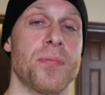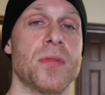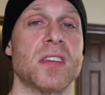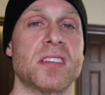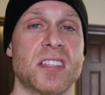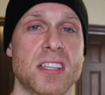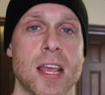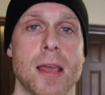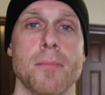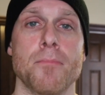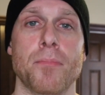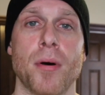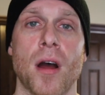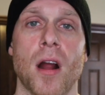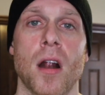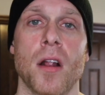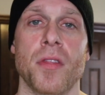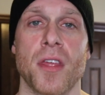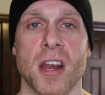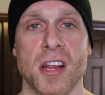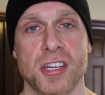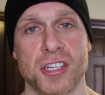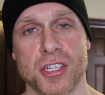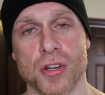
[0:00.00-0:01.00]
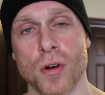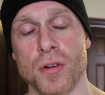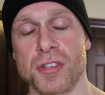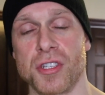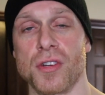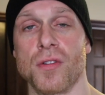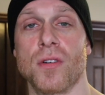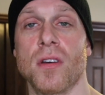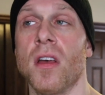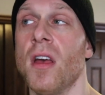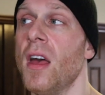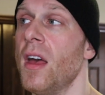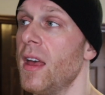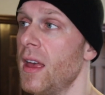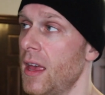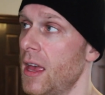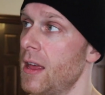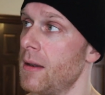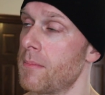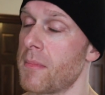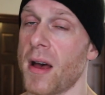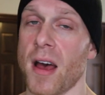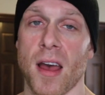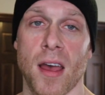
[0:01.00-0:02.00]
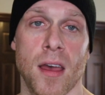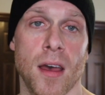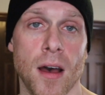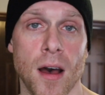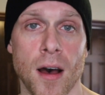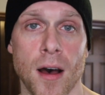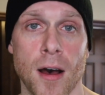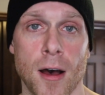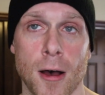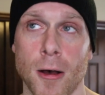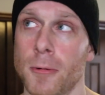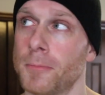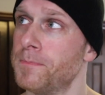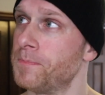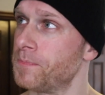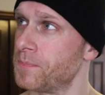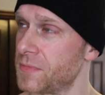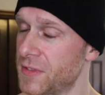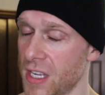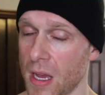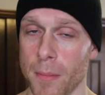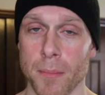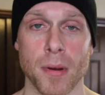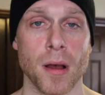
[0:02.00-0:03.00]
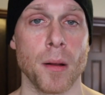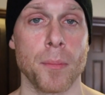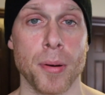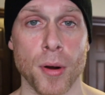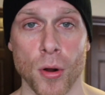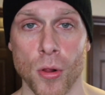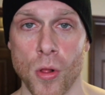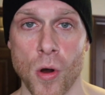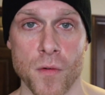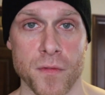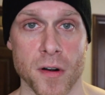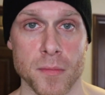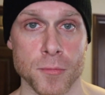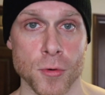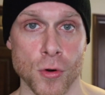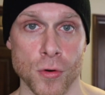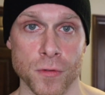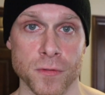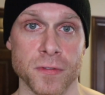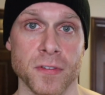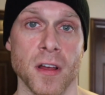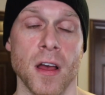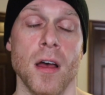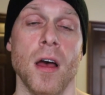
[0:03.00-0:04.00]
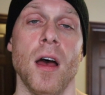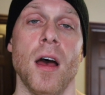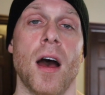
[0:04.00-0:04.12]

the same bar that I showed you in my uh, dumbbell pullover move.